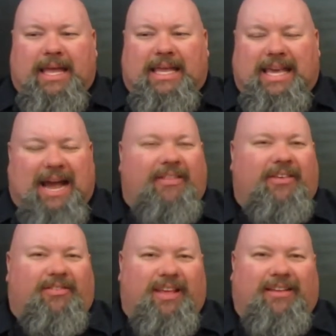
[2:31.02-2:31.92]
Yeah,
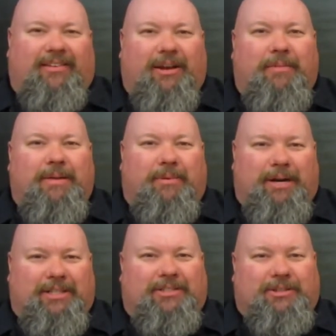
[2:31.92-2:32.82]
this thing's going to be
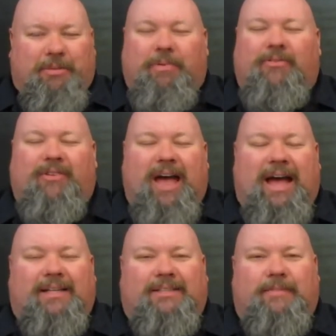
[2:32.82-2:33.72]
pretty stupid
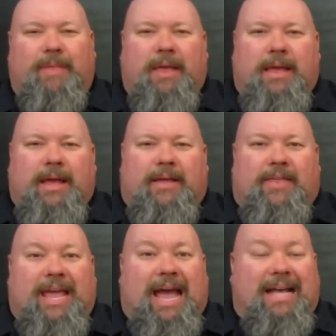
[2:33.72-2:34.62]
fast.
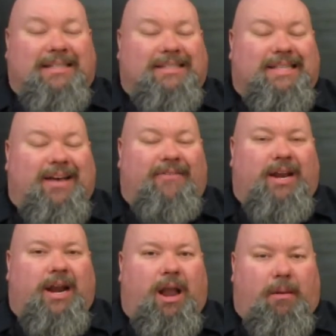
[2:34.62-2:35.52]
The
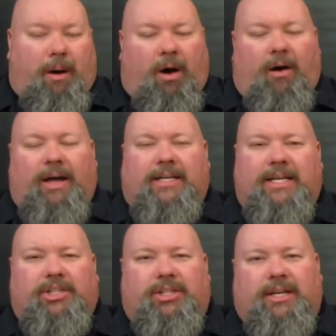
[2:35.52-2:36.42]
S7 Le Mans
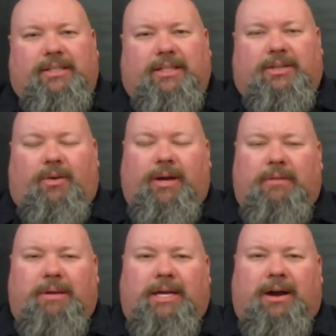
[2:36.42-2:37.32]
edition, as it's going
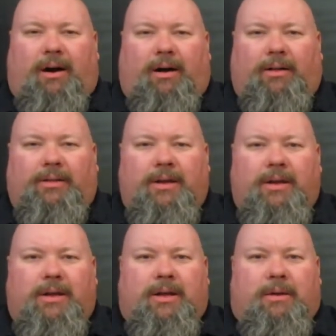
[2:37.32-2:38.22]
to be called,
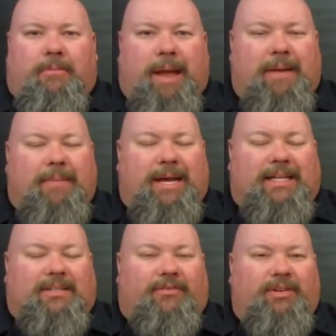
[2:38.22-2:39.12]
may make
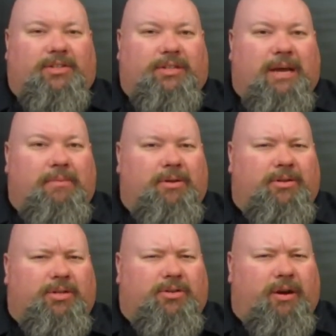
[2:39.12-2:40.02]
its official debut at
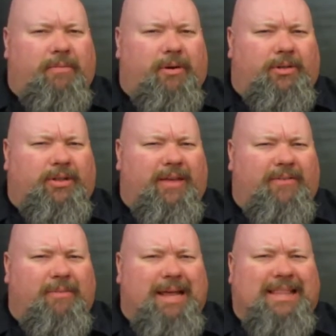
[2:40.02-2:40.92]
the Detroit Motor Show. They
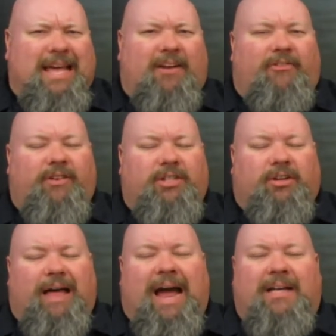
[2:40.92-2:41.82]
haven't made that
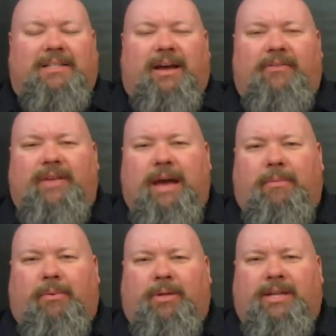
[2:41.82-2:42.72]
official as of yet,
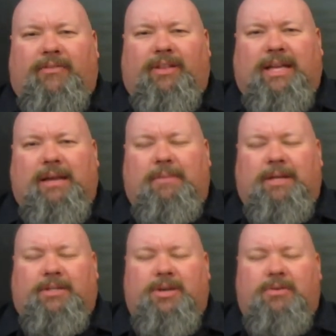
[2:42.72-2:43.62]
but we'll definitely keep you
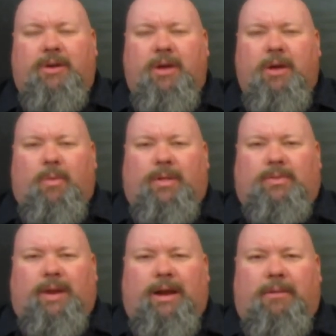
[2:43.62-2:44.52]
in tune
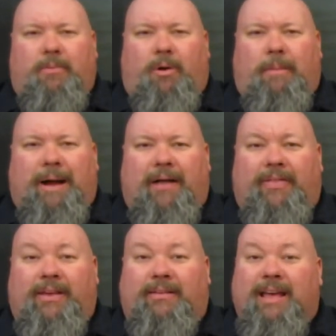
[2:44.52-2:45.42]
once we hear more about
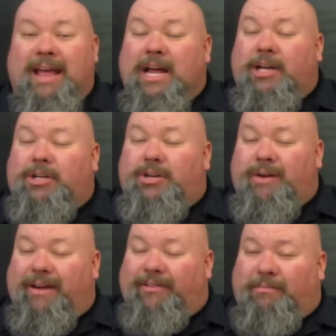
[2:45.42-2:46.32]
this. Do
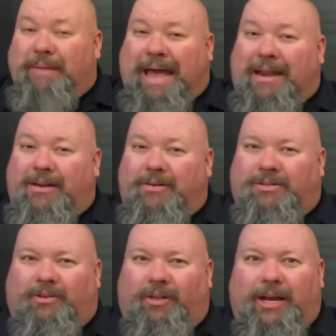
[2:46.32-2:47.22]
have some bad
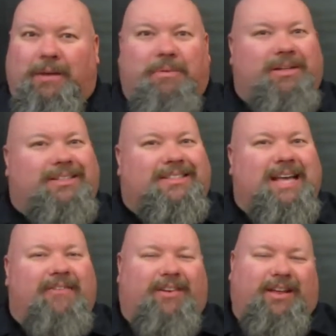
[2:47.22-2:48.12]
news. They're only going to build
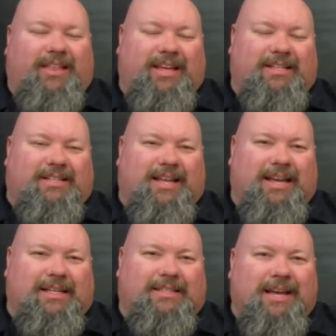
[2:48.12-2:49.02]
7 of these
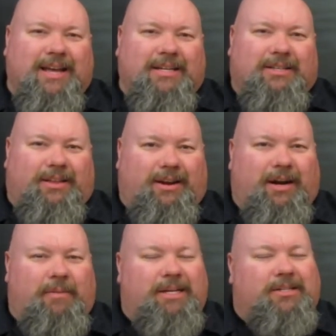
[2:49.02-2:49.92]
things, so they're
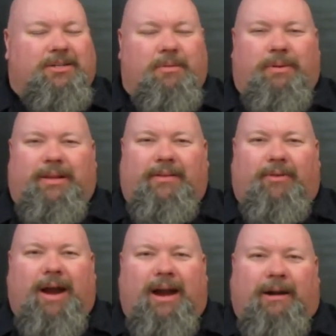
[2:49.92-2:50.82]
going to be stupidly
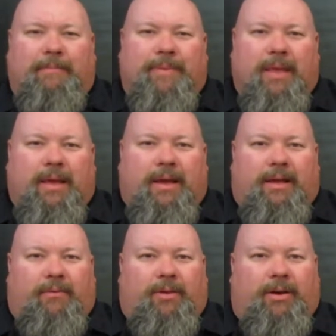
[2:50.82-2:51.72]
rare
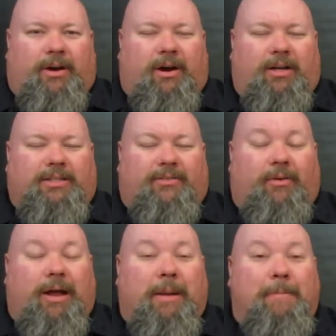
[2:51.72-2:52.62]
and with a cost of
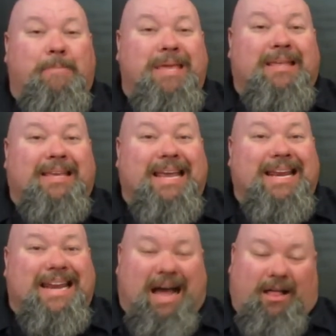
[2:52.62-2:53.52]
around $1
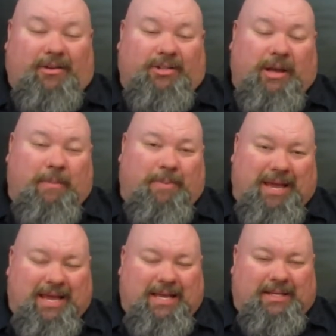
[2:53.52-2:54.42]
million
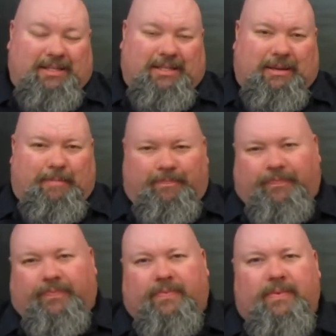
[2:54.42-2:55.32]
apiece.
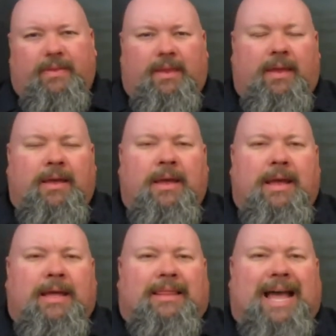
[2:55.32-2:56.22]

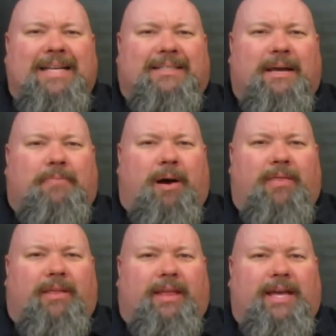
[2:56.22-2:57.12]
Last up
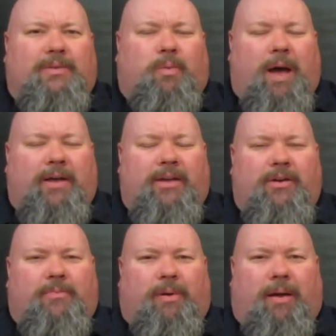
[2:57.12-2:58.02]
on the list, well,
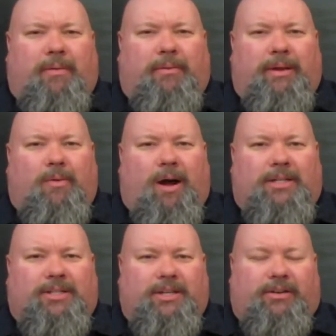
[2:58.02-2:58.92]
you probably
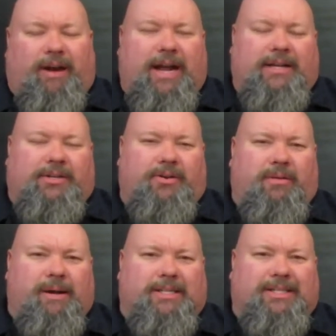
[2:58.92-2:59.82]
watched the Grand
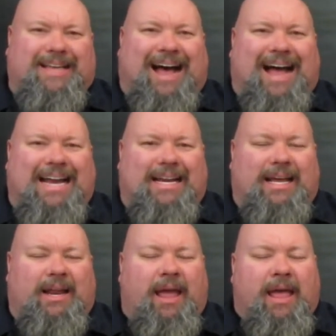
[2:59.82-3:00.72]
Tour, much as I
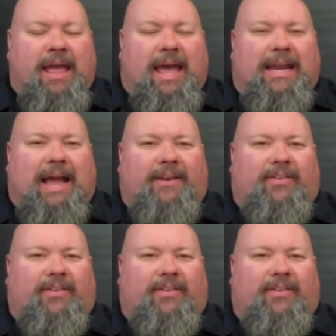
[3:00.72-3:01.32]
did, and got to